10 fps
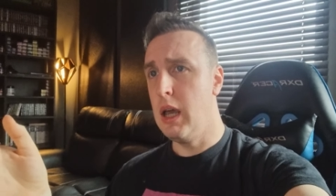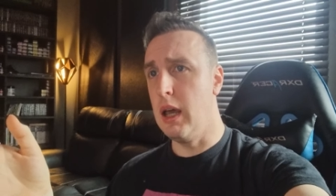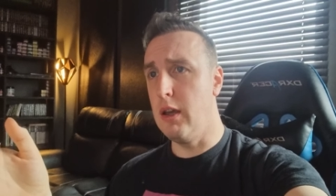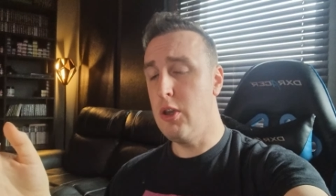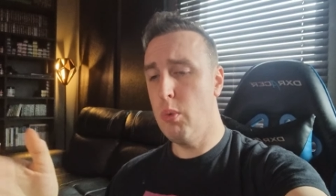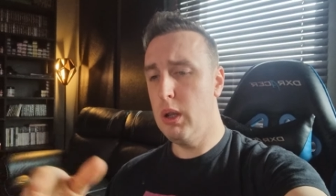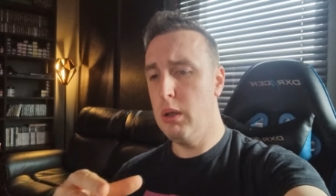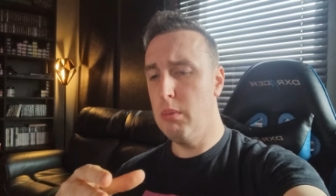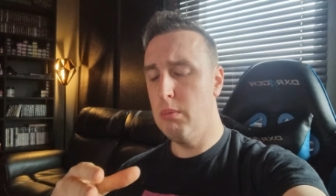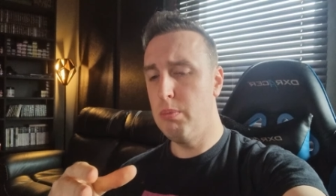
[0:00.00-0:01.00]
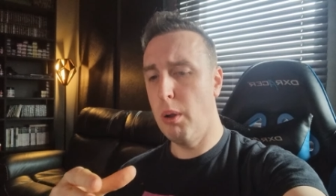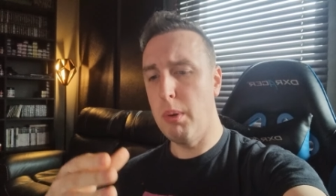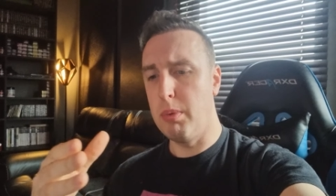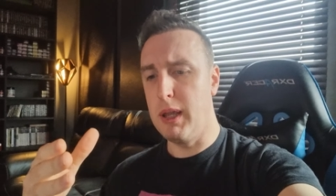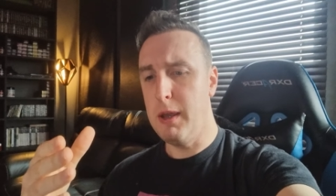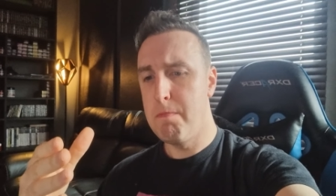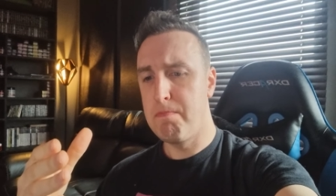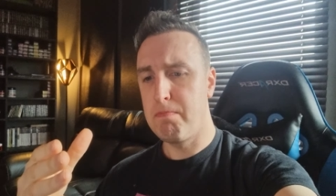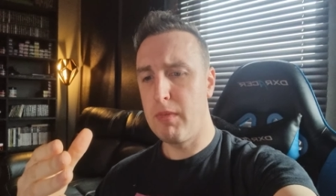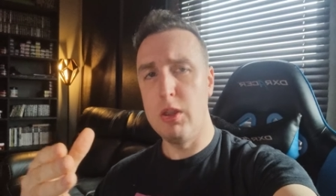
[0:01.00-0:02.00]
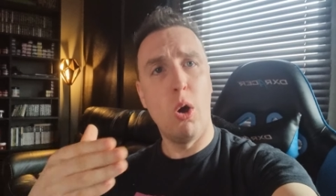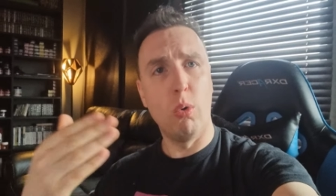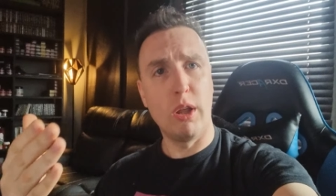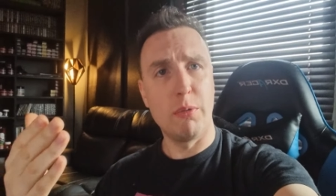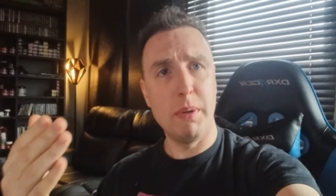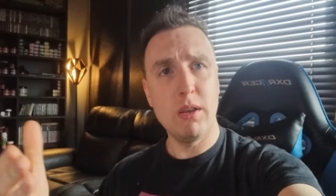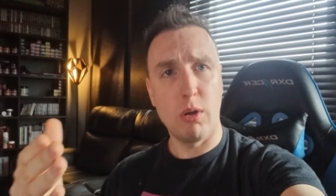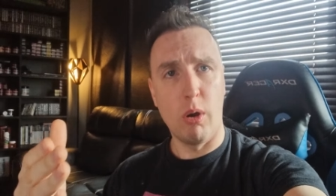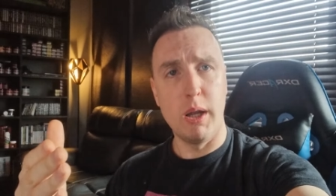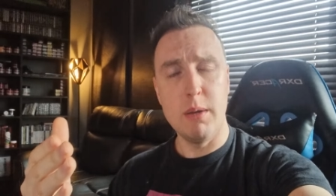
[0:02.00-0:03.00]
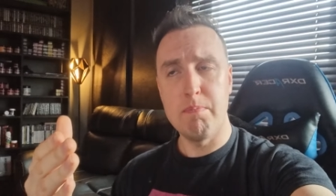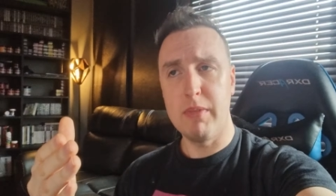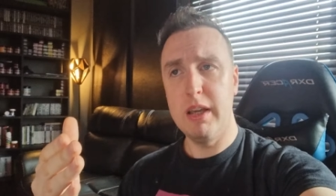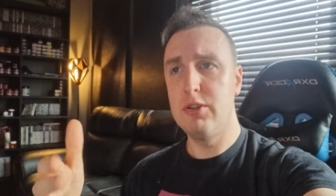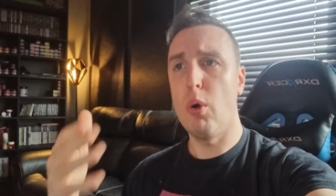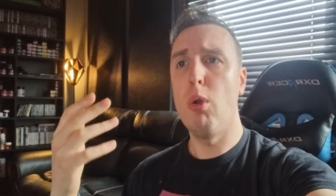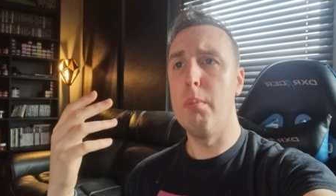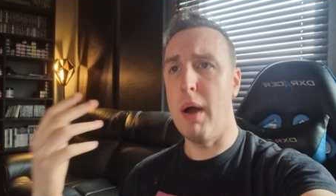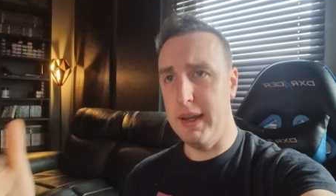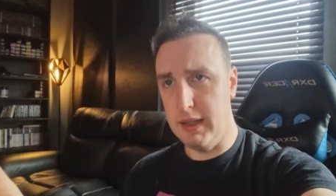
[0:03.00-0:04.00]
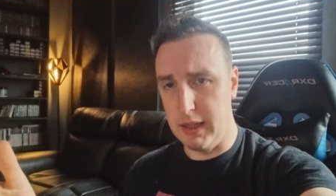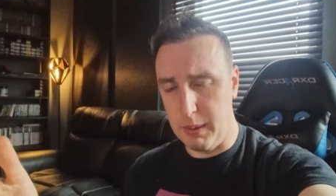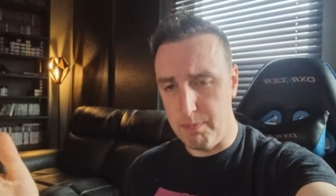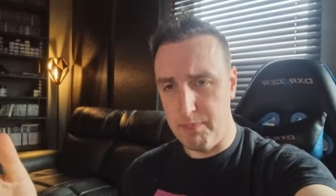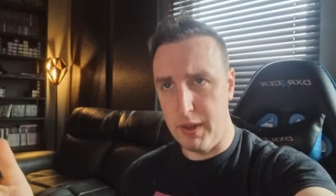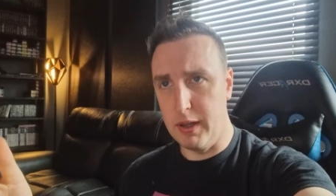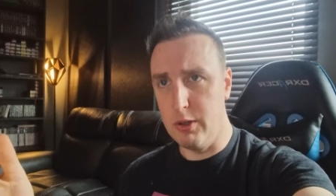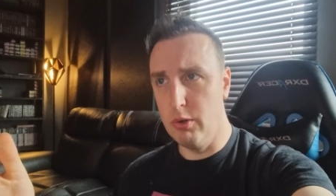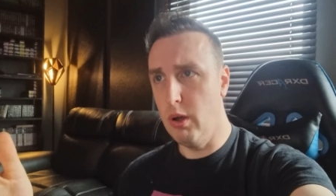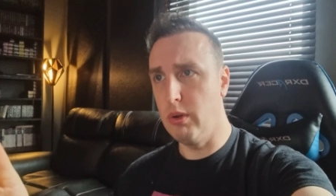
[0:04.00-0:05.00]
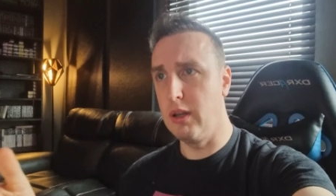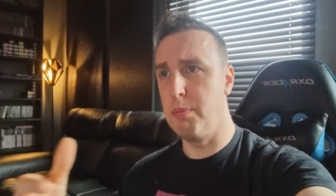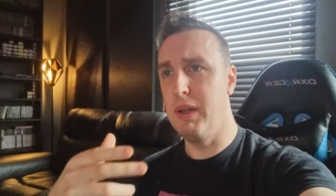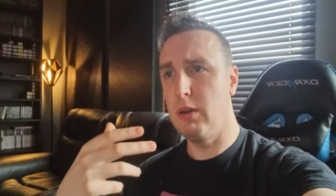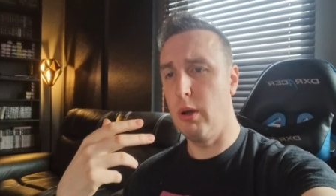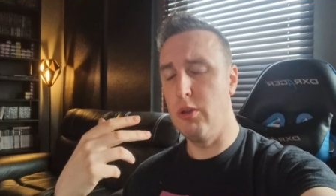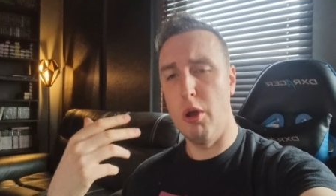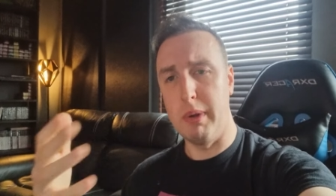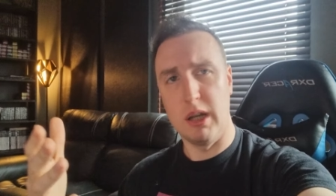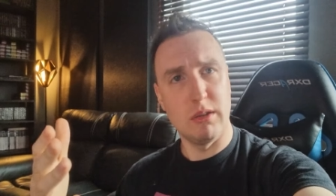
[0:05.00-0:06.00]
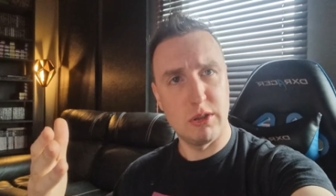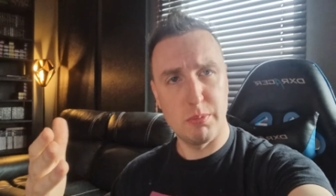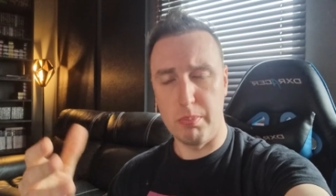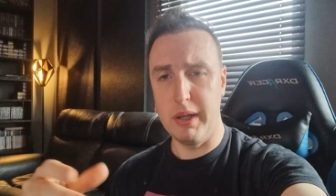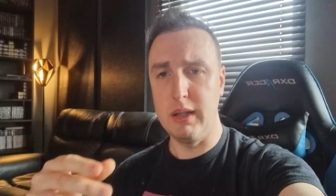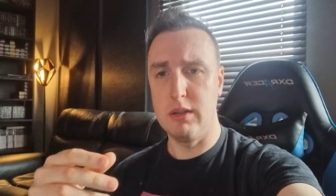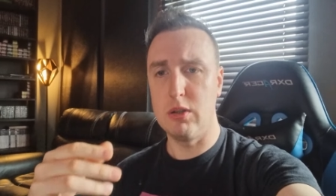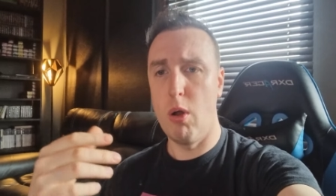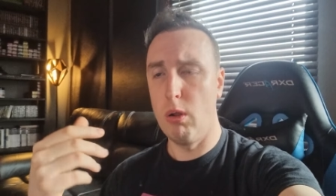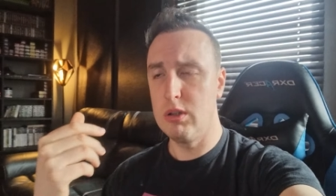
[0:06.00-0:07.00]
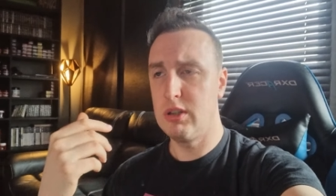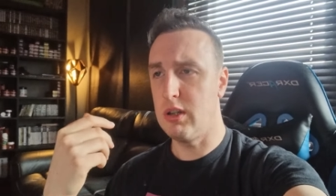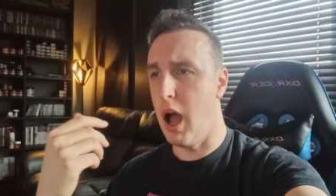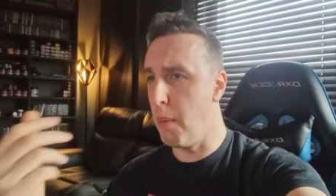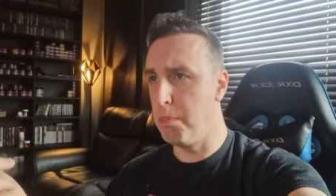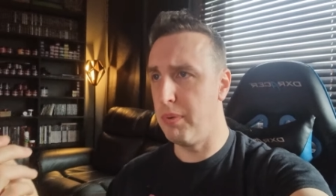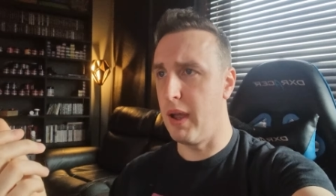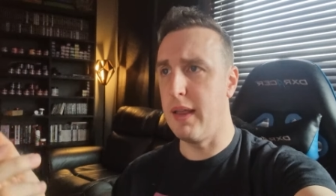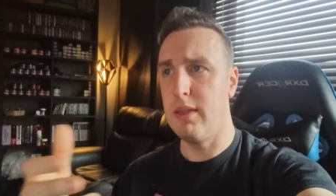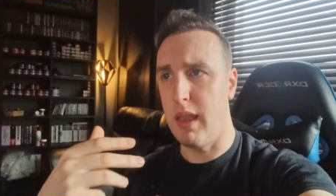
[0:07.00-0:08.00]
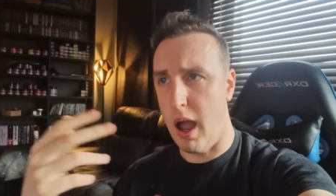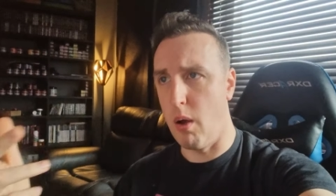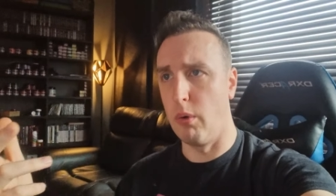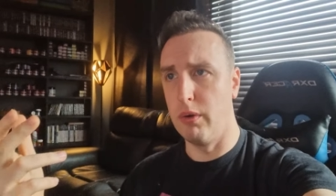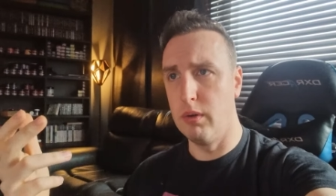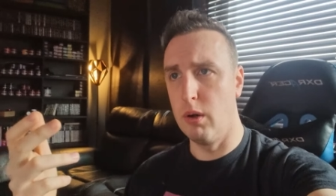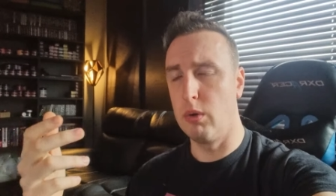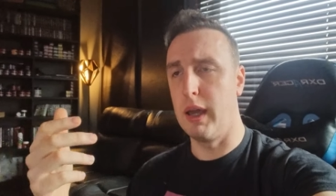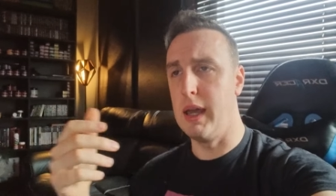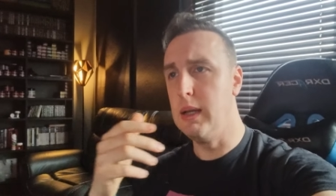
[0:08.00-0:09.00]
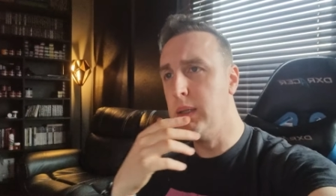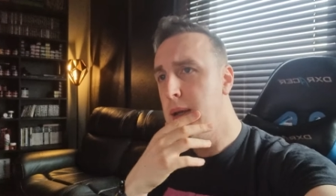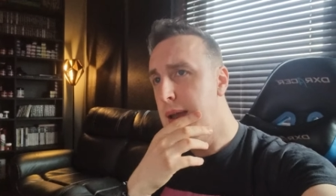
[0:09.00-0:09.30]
Uh, you will probably know that Bitcoin is almighty, and you know that Bitcoin dominance brings alts up and down, okay?